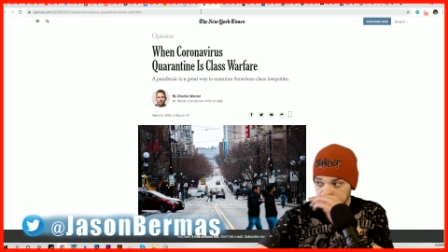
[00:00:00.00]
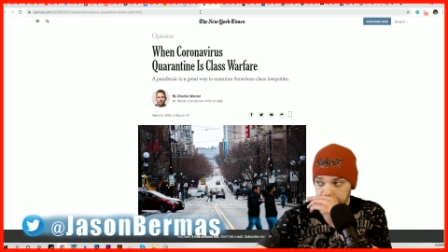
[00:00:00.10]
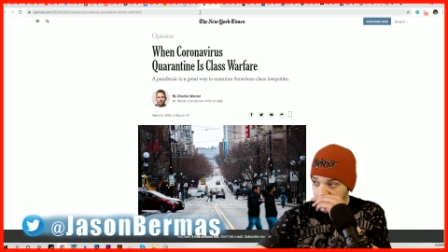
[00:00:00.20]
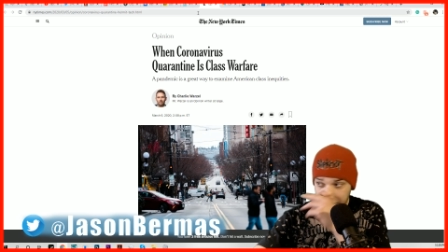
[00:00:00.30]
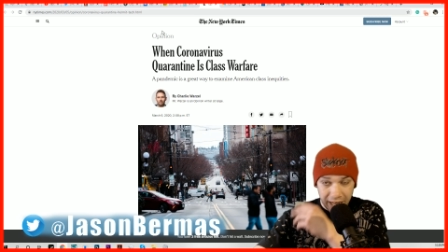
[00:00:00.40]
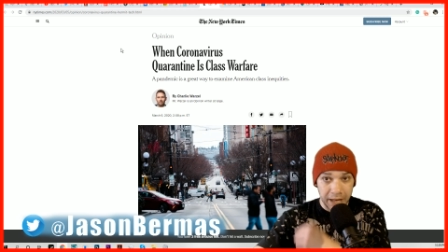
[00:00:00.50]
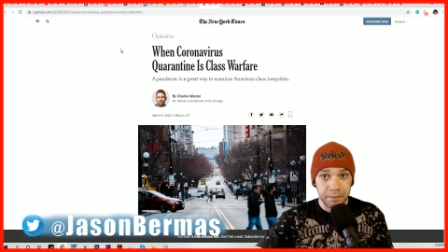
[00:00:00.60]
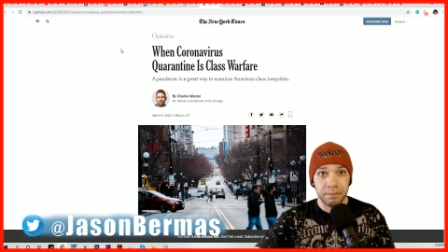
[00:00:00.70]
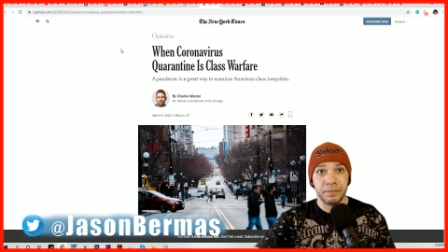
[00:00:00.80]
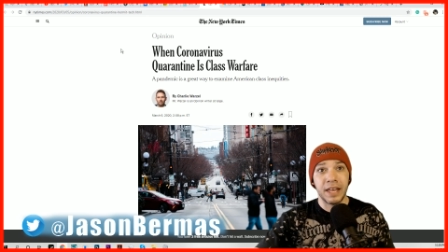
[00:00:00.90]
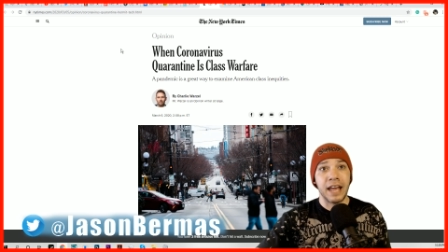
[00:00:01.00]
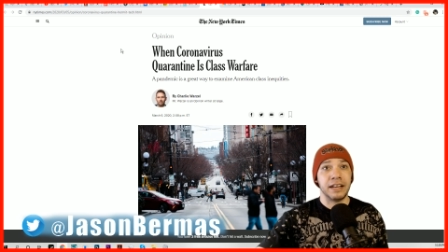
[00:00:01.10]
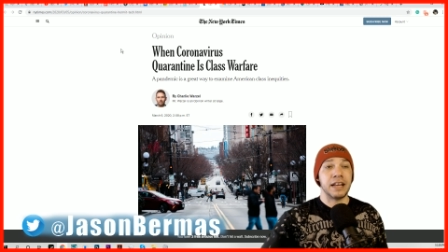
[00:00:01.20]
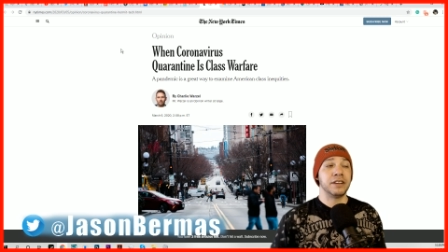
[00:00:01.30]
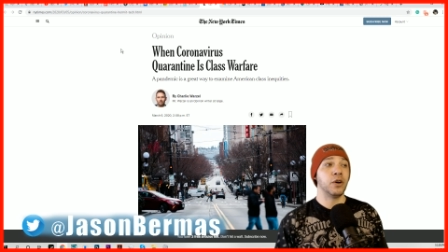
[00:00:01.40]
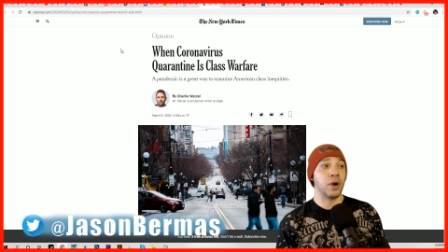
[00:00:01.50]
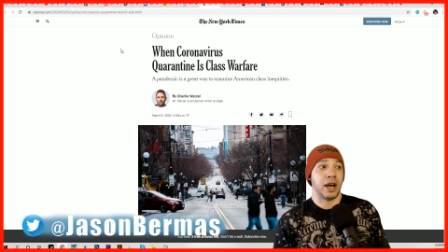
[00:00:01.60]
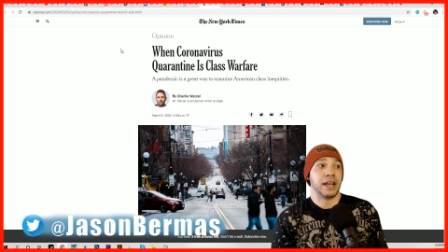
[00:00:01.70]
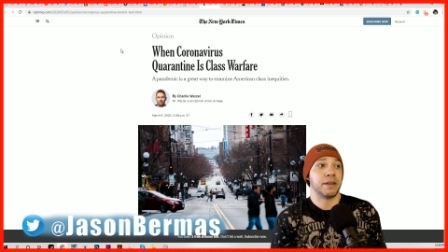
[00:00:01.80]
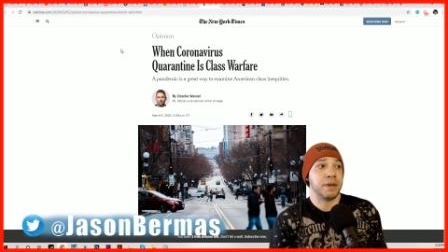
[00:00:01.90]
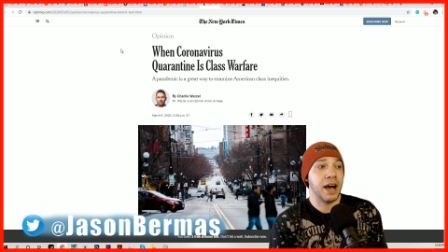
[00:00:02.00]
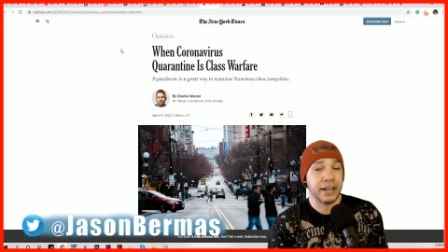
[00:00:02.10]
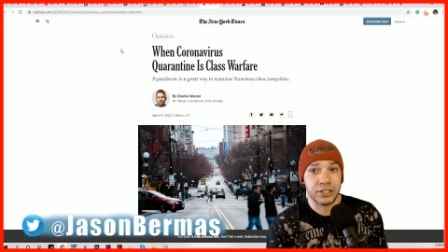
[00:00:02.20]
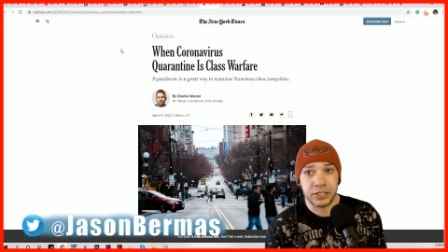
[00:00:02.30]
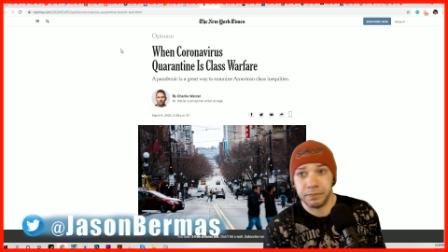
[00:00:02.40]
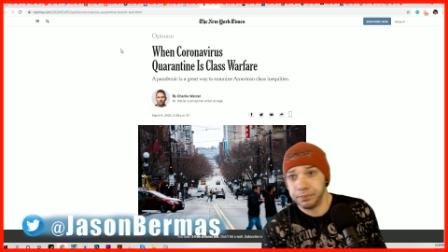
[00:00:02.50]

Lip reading: And you know what? I got to be honest.